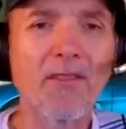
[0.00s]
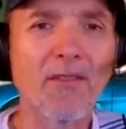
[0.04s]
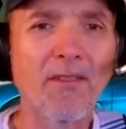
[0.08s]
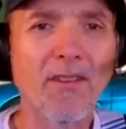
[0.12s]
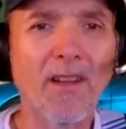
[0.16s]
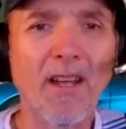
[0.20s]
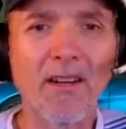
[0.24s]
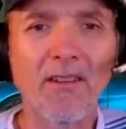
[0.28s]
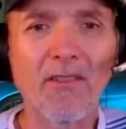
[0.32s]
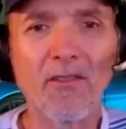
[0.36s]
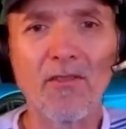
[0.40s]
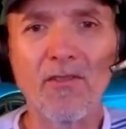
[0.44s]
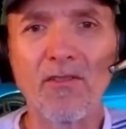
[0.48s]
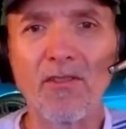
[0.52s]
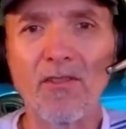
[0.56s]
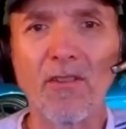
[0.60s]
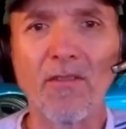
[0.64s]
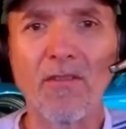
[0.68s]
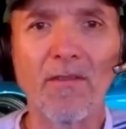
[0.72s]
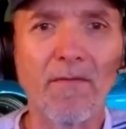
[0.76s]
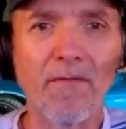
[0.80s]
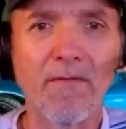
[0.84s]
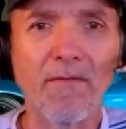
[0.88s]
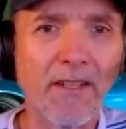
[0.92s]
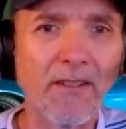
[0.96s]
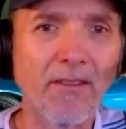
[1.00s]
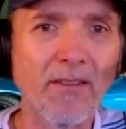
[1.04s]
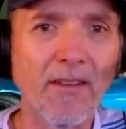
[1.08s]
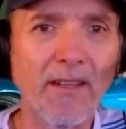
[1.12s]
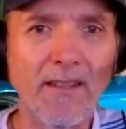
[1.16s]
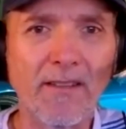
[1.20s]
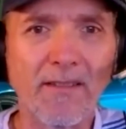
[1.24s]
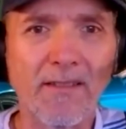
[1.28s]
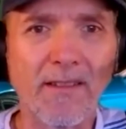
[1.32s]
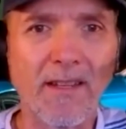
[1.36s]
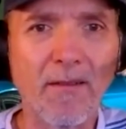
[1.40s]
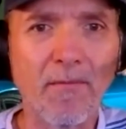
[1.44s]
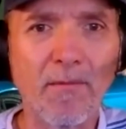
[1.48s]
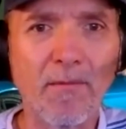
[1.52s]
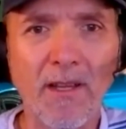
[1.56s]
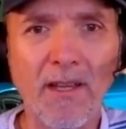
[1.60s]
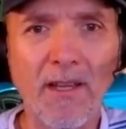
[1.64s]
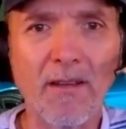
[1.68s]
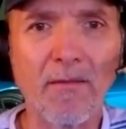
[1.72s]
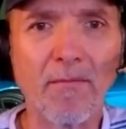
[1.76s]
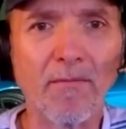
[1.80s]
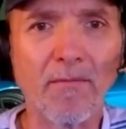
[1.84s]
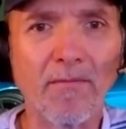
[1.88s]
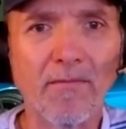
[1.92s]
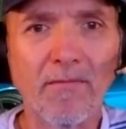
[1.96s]
Dr. Joe and Victor at the same
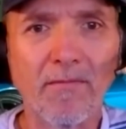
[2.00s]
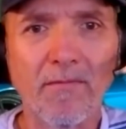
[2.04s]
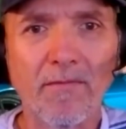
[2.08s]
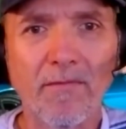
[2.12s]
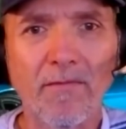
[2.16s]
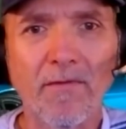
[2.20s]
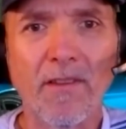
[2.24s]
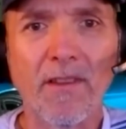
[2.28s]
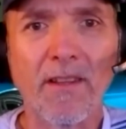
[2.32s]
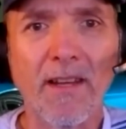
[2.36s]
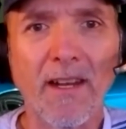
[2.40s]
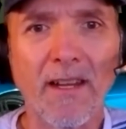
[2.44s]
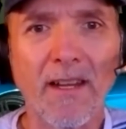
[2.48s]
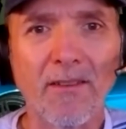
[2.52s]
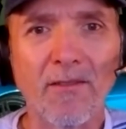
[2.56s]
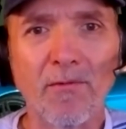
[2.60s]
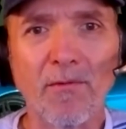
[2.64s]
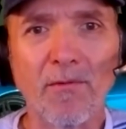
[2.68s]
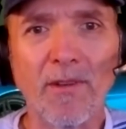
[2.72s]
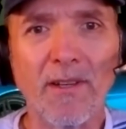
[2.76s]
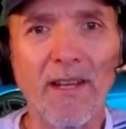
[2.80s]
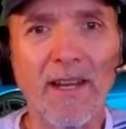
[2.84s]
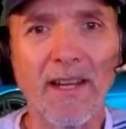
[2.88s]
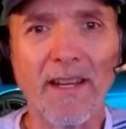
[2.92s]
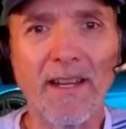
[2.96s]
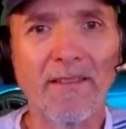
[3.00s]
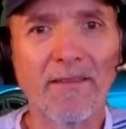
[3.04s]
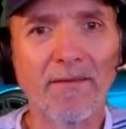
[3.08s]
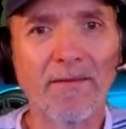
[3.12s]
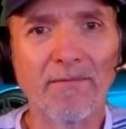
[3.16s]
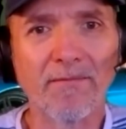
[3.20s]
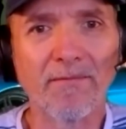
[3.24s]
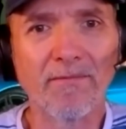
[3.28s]
time for the next one, Dan.